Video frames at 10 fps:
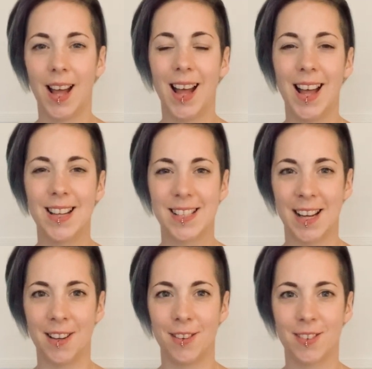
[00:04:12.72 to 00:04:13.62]
and
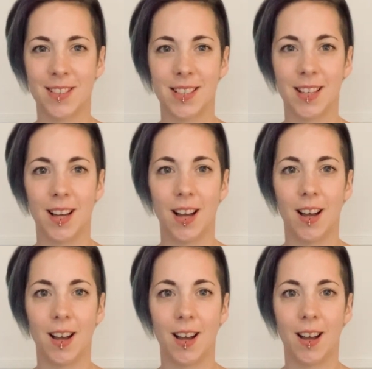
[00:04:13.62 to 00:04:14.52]
out,
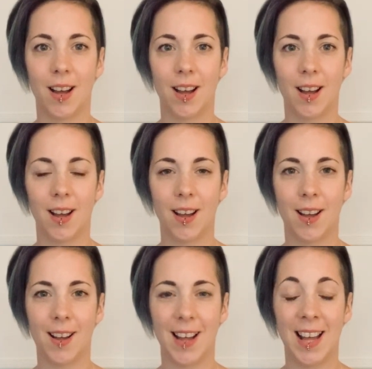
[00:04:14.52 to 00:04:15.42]

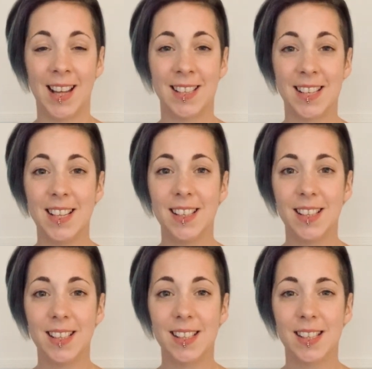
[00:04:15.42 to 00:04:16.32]
and
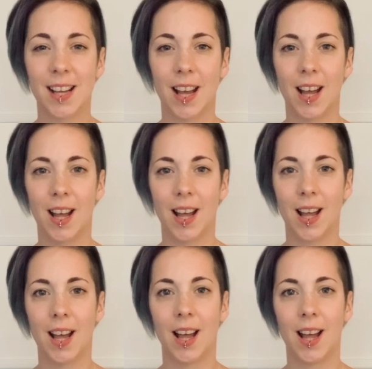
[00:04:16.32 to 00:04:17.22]
in,
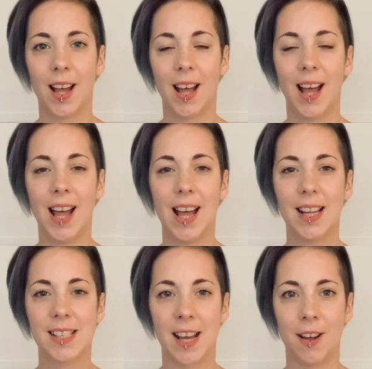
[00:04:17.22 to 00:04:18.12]

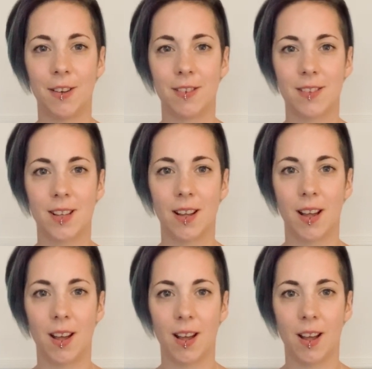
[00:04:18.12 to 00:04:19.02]
and out.
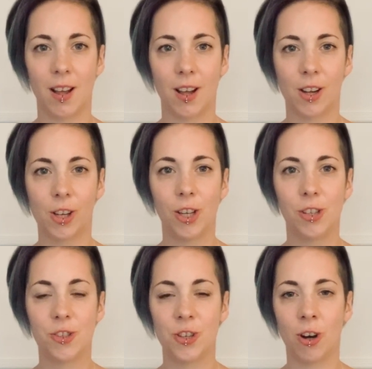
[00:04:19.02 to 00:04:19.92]

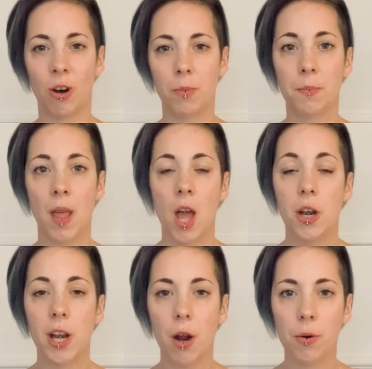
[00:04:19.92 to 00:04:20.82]
Good job.
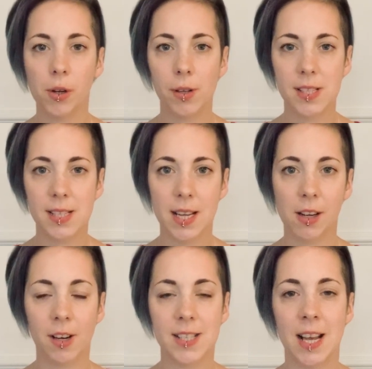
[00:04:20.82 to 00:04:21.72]
Now we're going to take
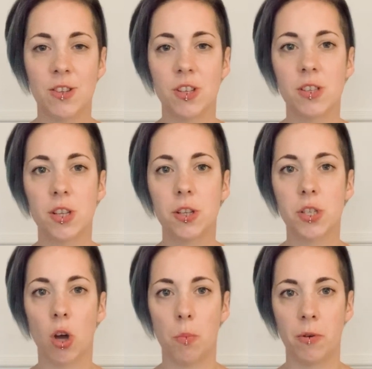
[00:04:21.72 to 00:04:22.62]
our attention to the
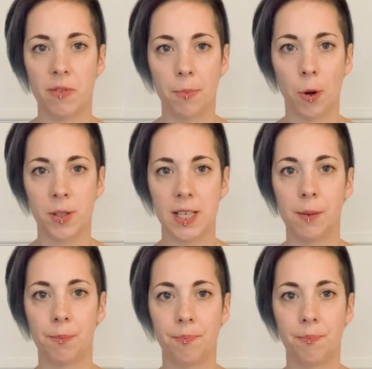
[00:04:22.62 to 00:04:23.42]
top of the body.